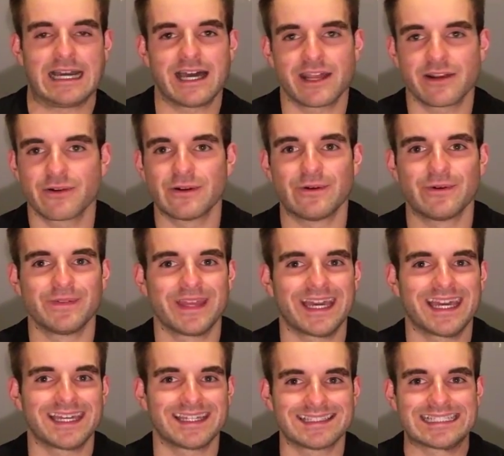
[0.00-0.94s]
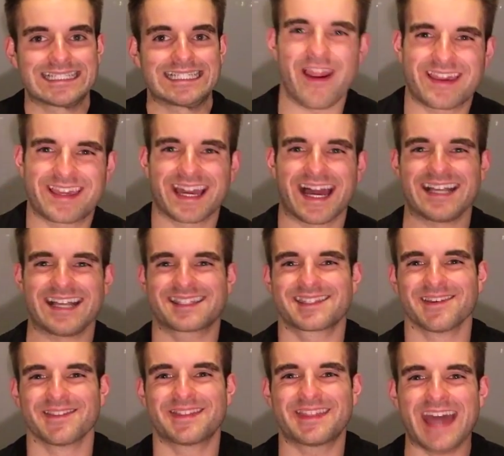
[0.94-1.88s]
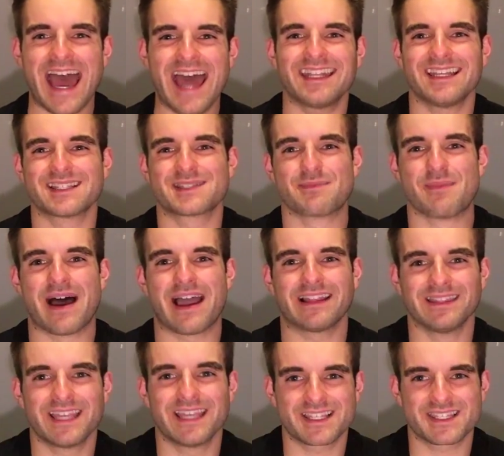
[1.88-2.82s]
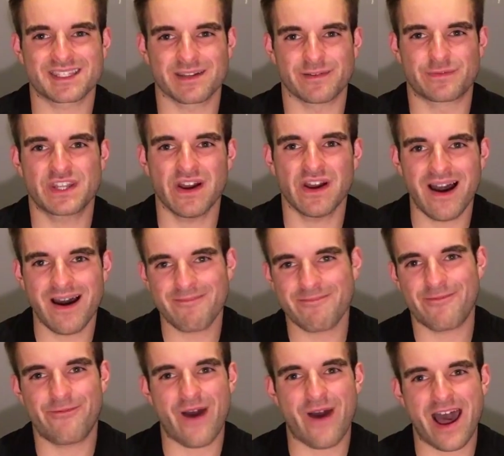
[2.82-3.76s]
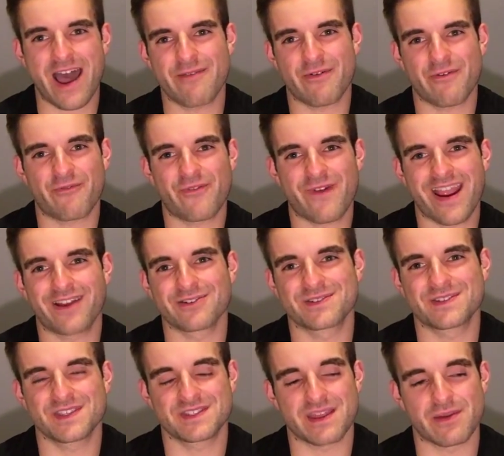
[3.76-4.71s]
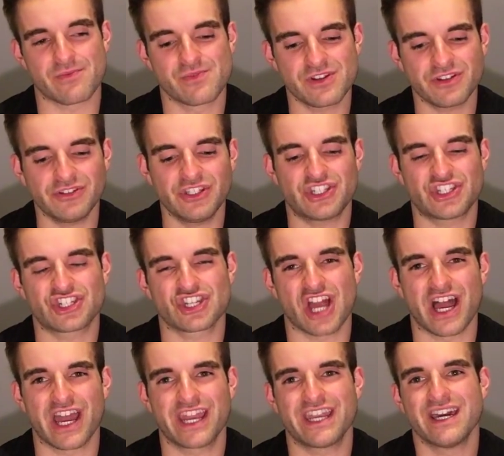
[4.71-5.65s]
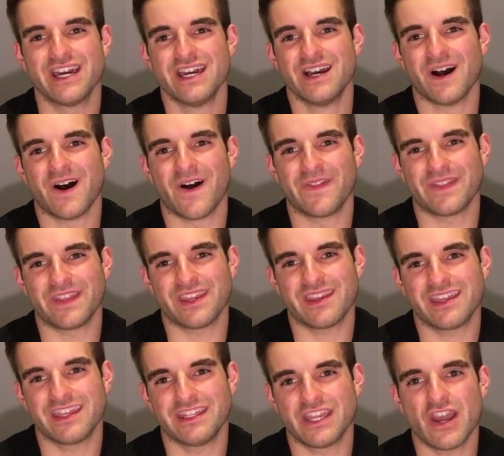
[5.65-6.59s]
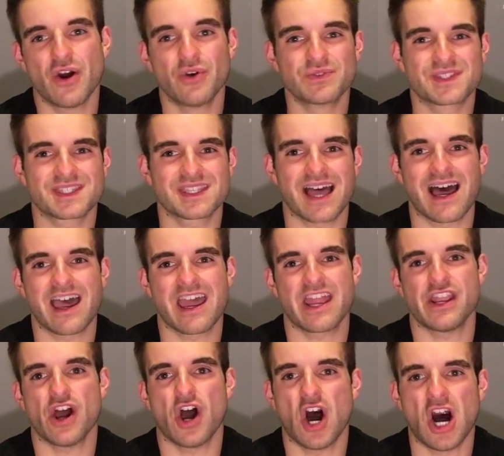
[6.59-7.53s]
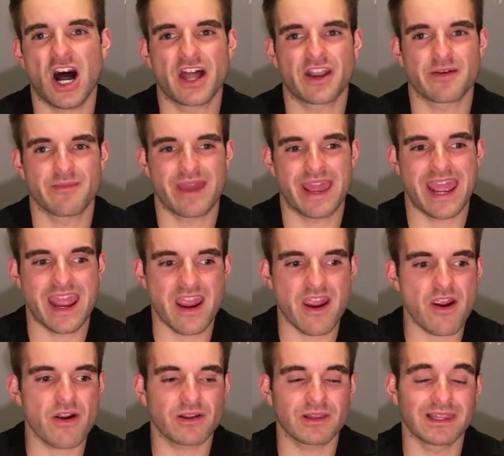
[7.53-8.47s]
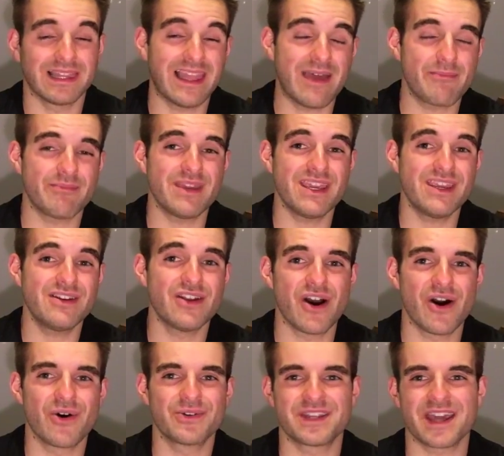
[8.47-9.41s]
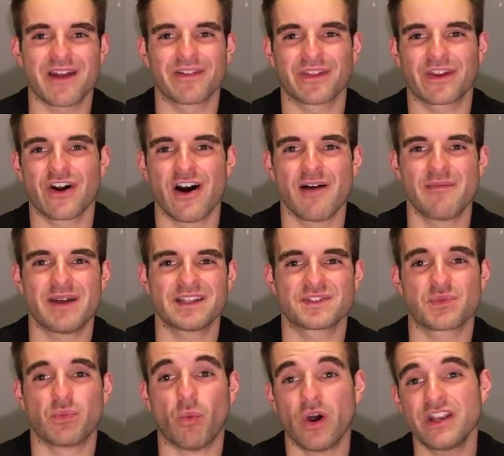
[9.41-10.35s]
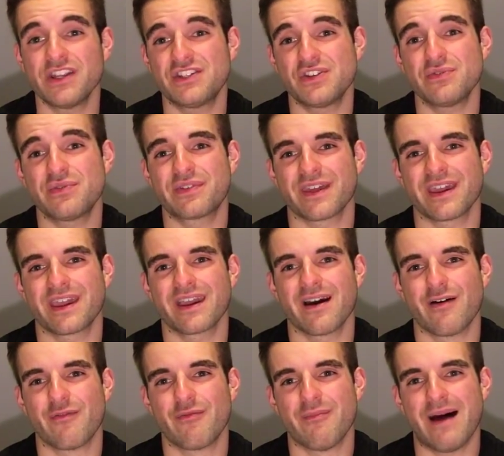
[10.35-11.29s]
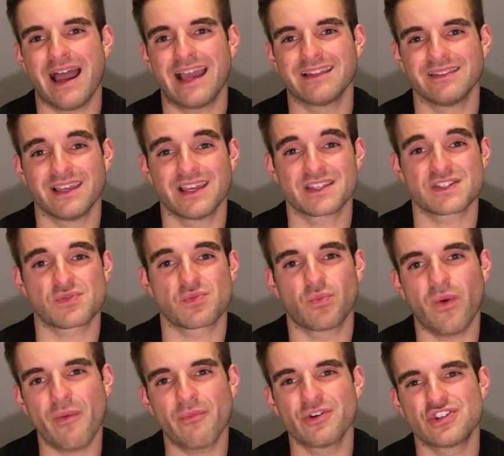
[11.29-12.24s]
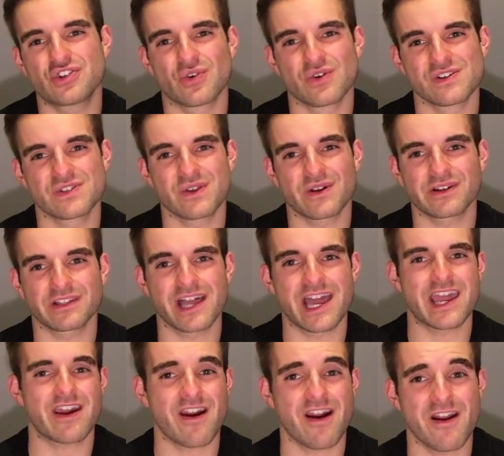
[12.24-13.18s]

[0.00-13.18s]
I don't own that. Alright guys, so that is my list of top 5 fragrances that really shine in the outside autumn air. Let me know down in the comments, what did you think of my list? What would yours look like?